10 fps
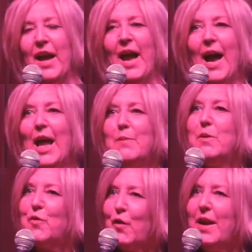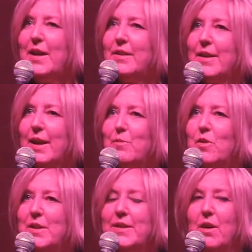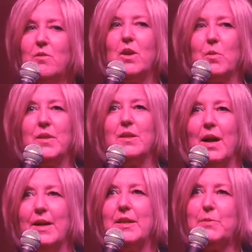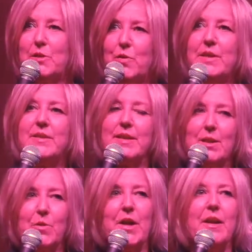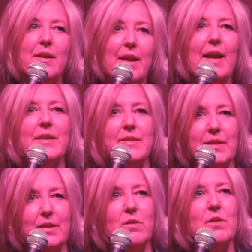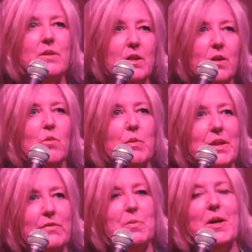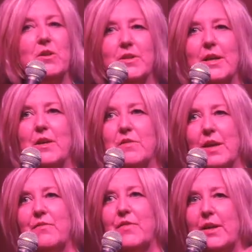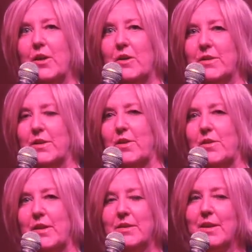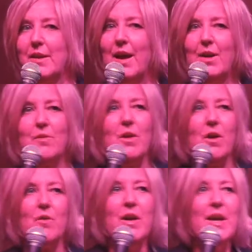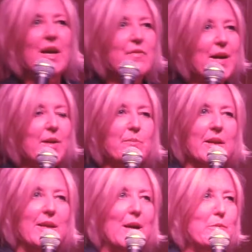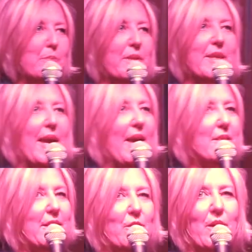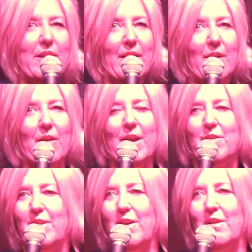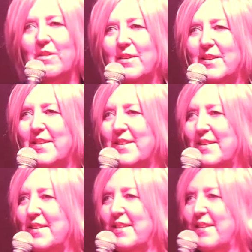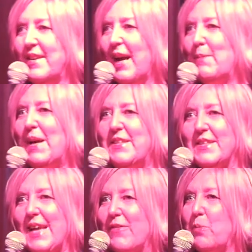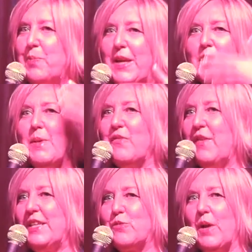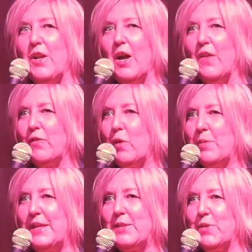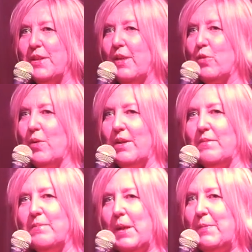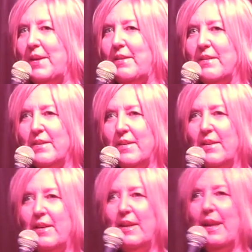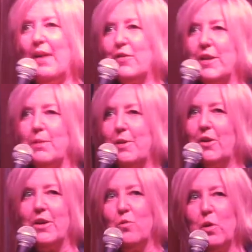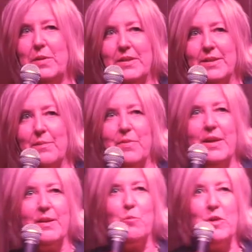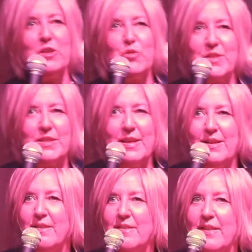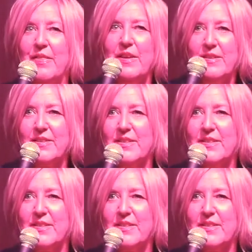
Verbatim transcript: and I'm afraid. Like I really don't know where the line is between celebrating and enhancing, you know, what we love about ourselves and feeding our insecurities. And I don't know. If I had money, I might be the cat lady right now. I don't know. I might just have them peel my face right off and replace it with another one, maybe an African American woman, something more interesting than this,